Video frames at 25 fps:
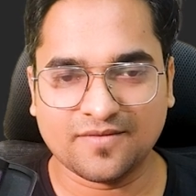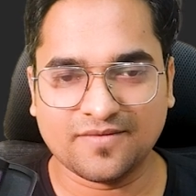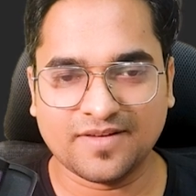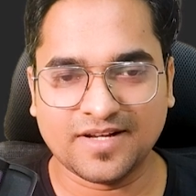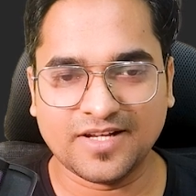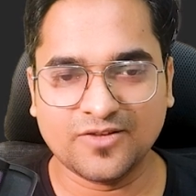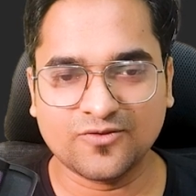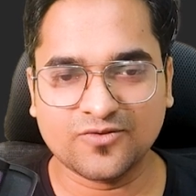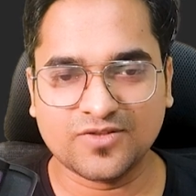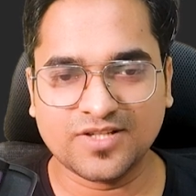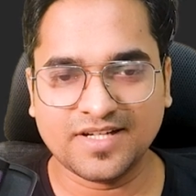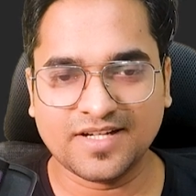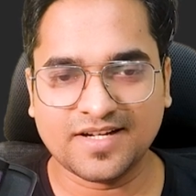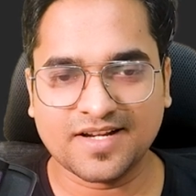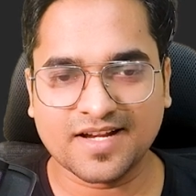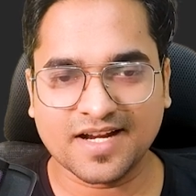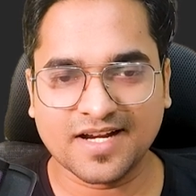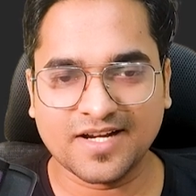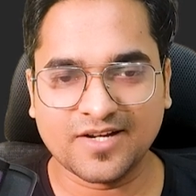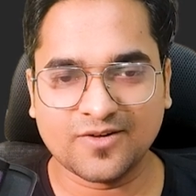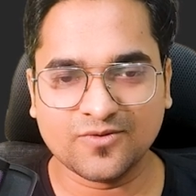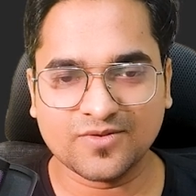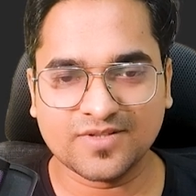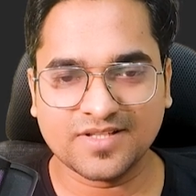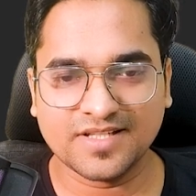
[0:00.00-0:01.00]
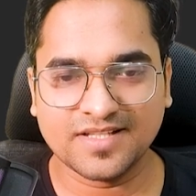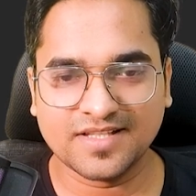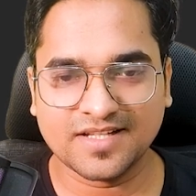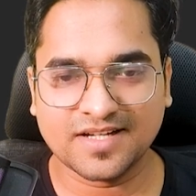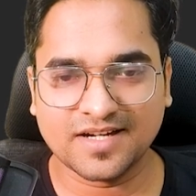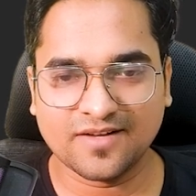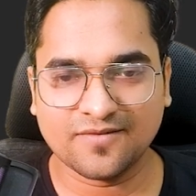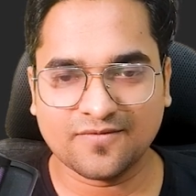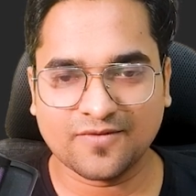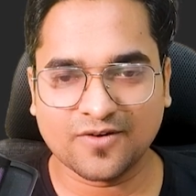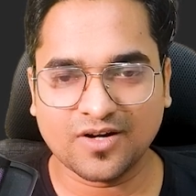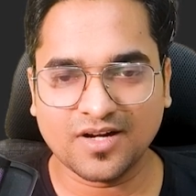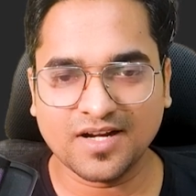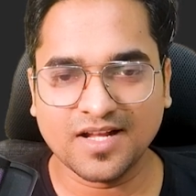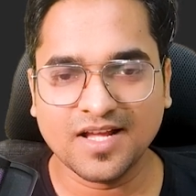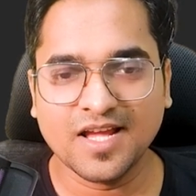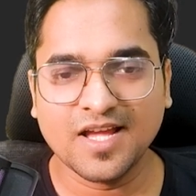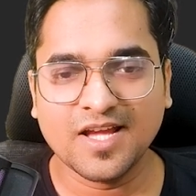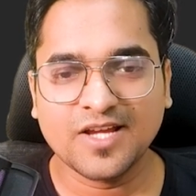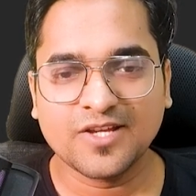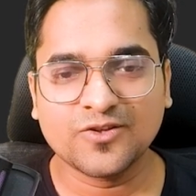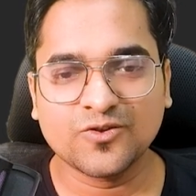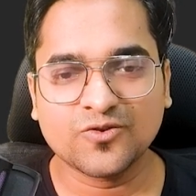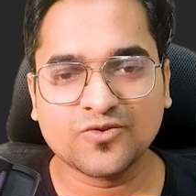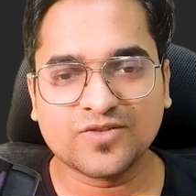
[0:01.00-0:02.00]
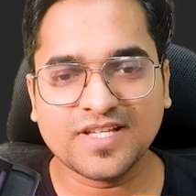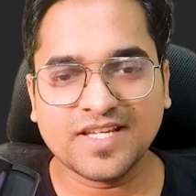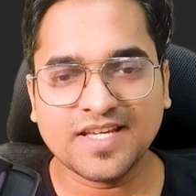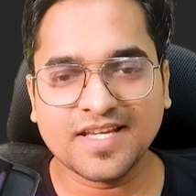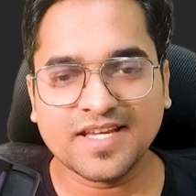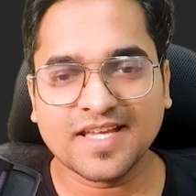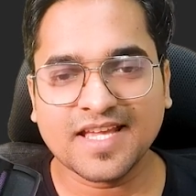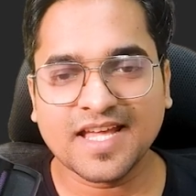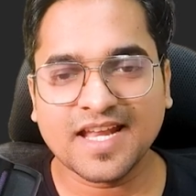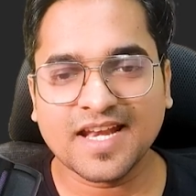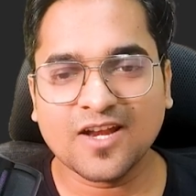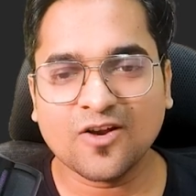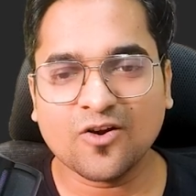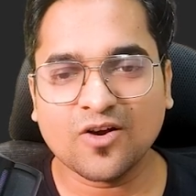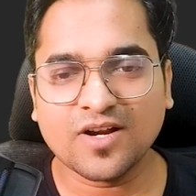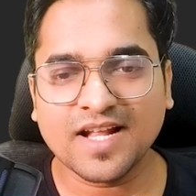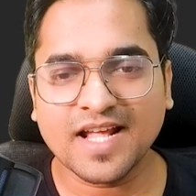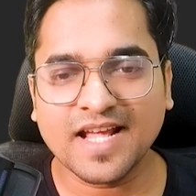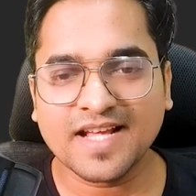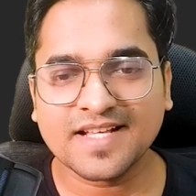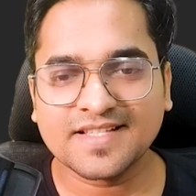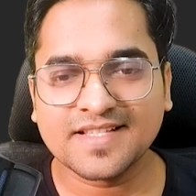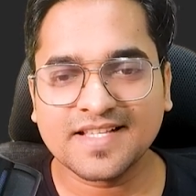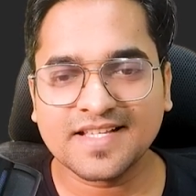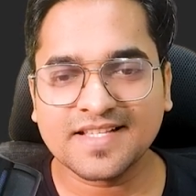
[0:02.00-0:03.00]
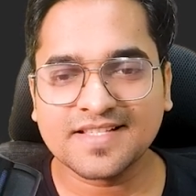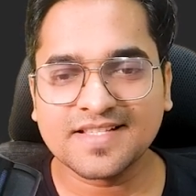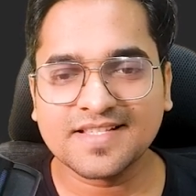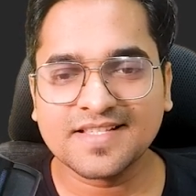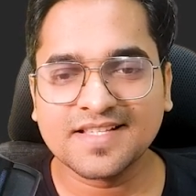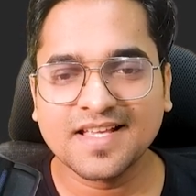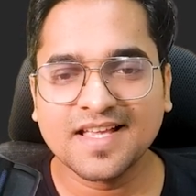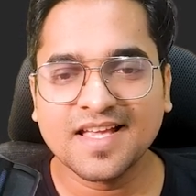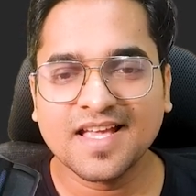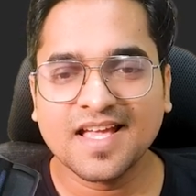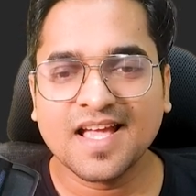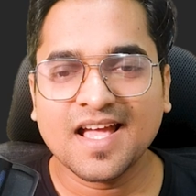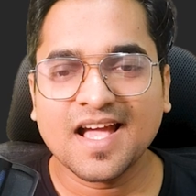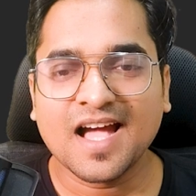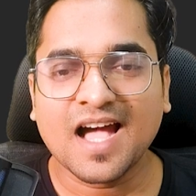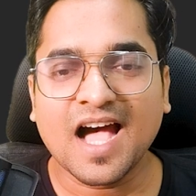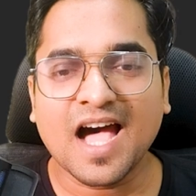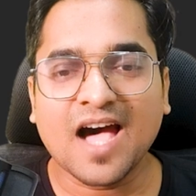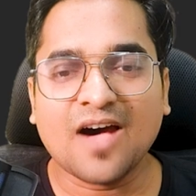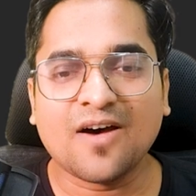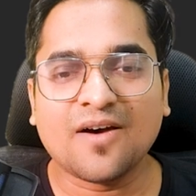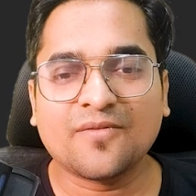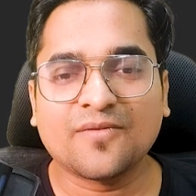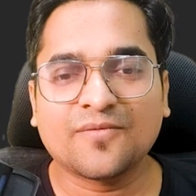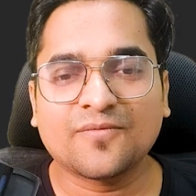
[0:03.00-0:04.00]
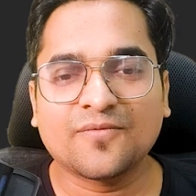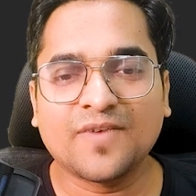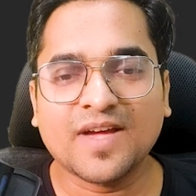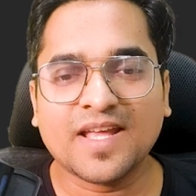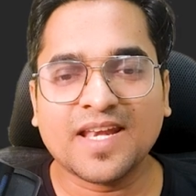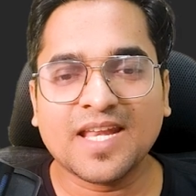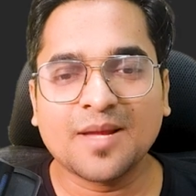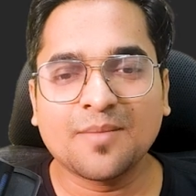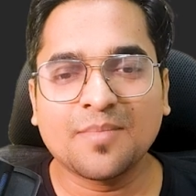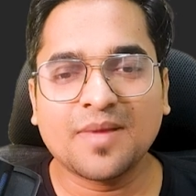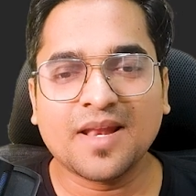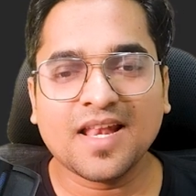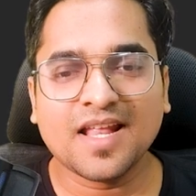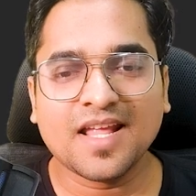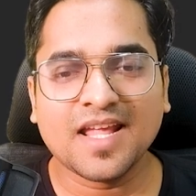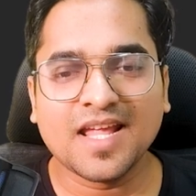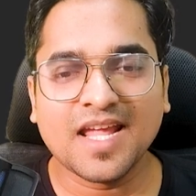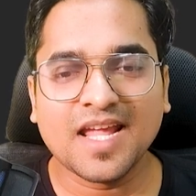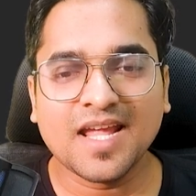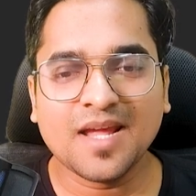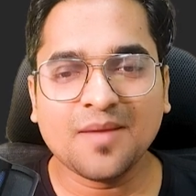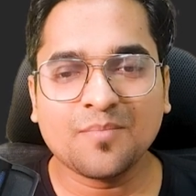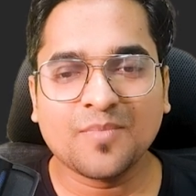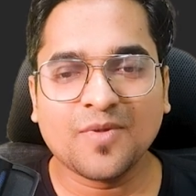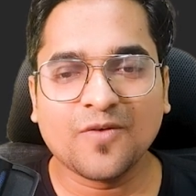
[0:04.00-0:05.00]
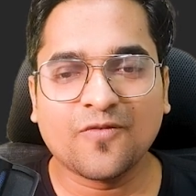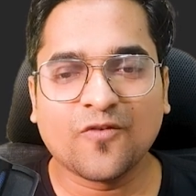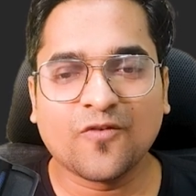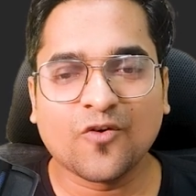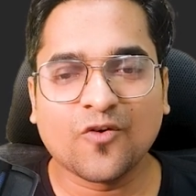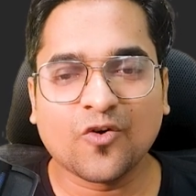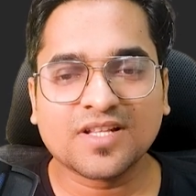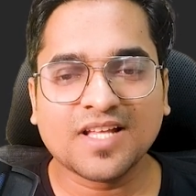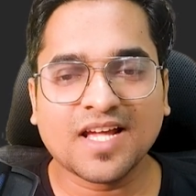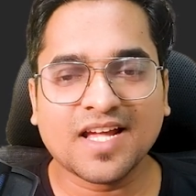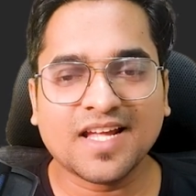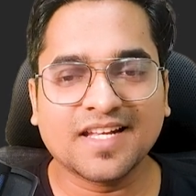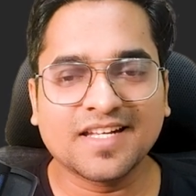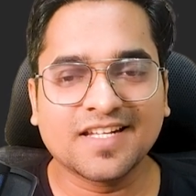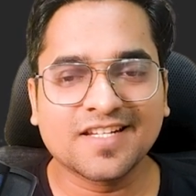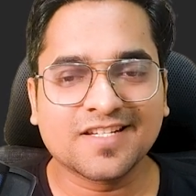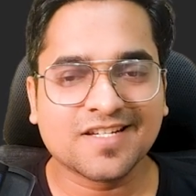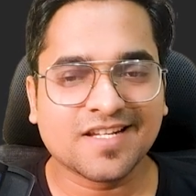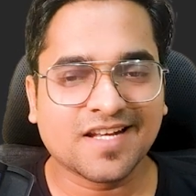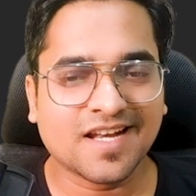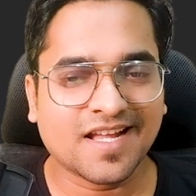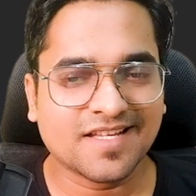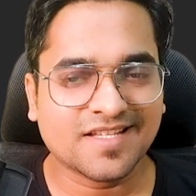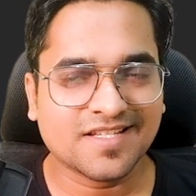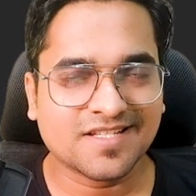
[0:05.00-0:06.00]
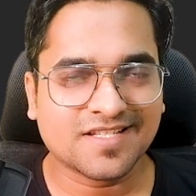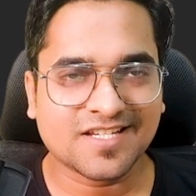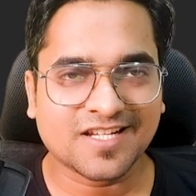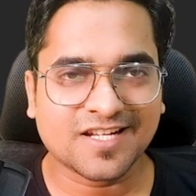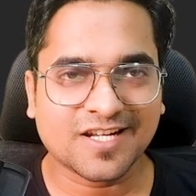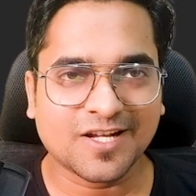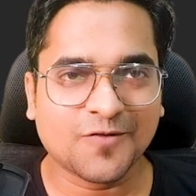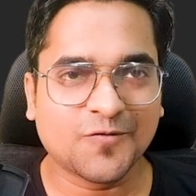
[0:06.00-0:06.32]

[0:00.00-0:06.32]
When you see, try to see the default, you see cannot access a variable a before the initialization.